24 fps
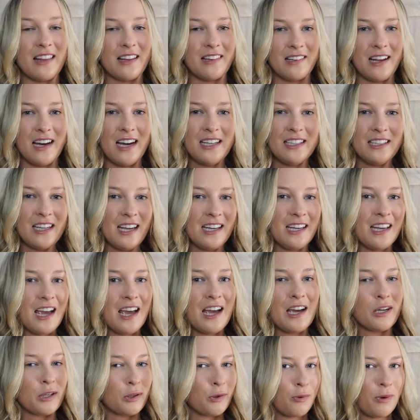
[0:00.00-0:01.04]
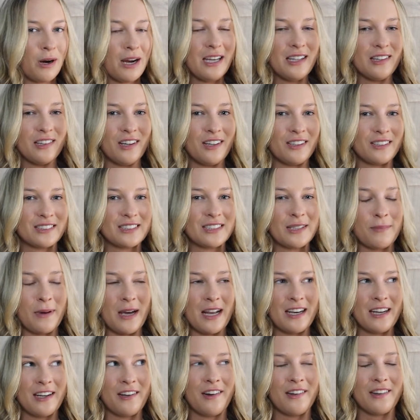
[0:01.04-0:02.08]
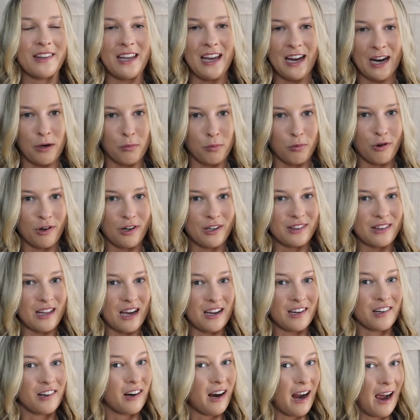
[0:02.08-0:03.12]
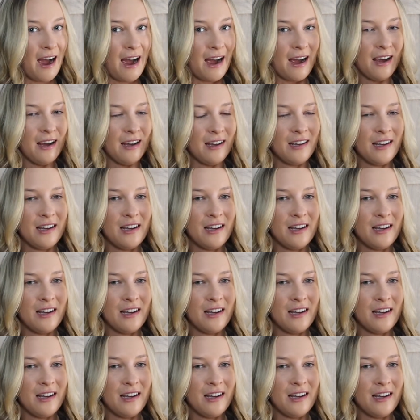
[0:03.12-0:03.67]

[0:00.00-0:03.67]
The line can get quite long depending on the airport that you're at.